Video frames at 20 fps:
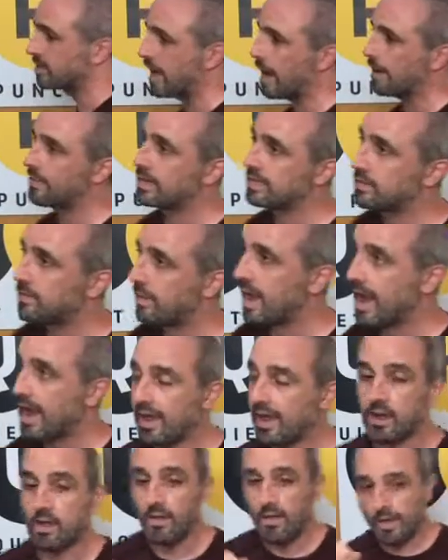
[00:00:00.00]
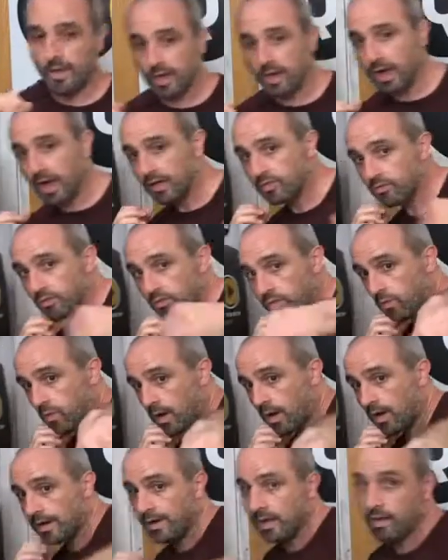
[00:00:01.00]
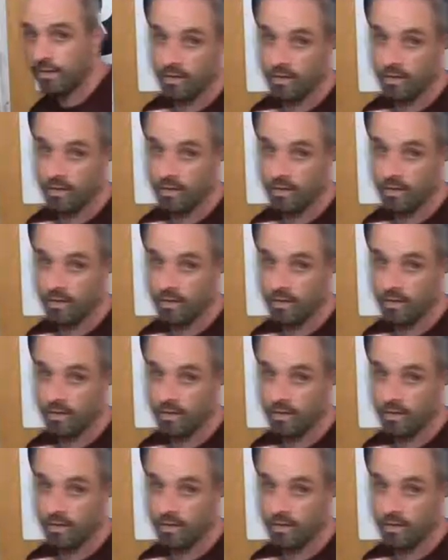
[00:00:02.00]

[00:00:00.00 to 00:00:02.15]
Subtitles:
what's happening to my head. I throw the one,